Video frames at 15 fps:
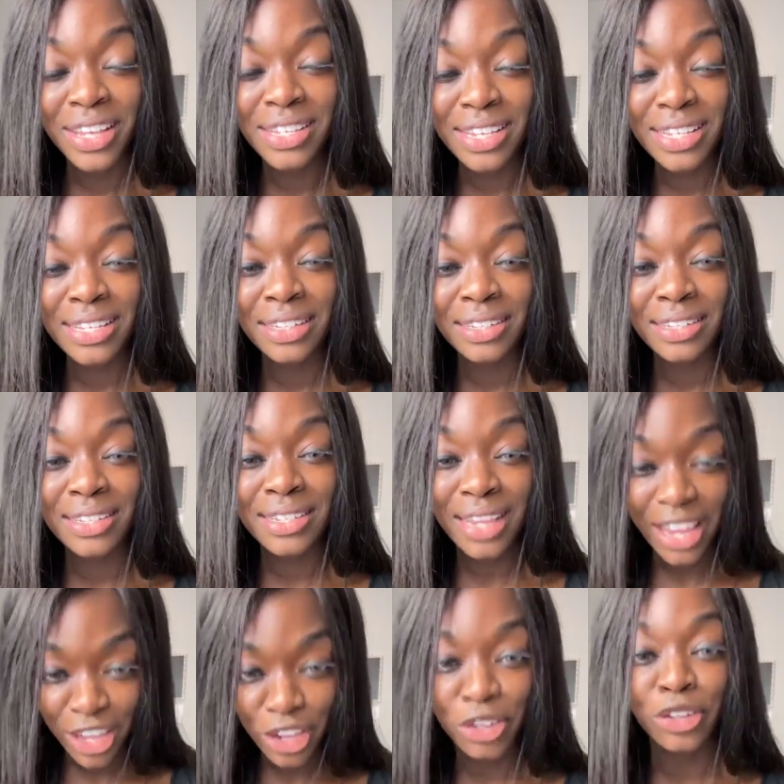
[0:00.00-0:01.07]
This is
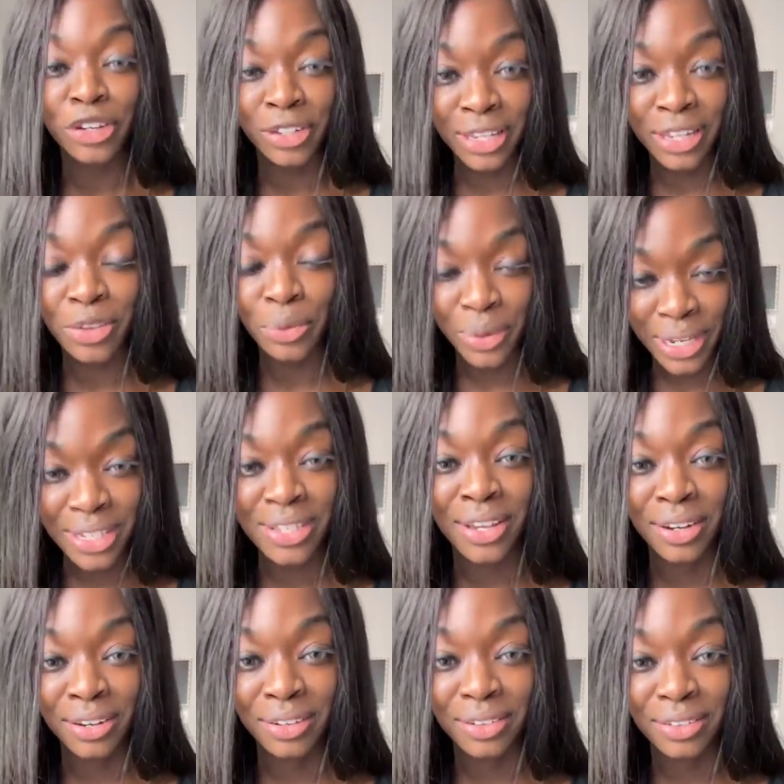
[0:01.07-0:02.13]
singularly the
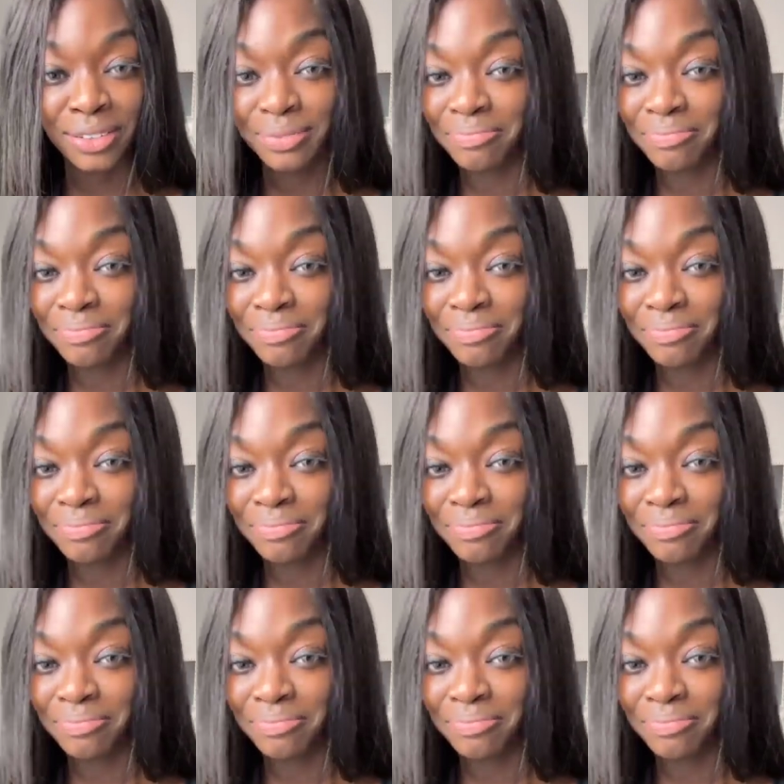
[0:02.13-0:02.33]
reason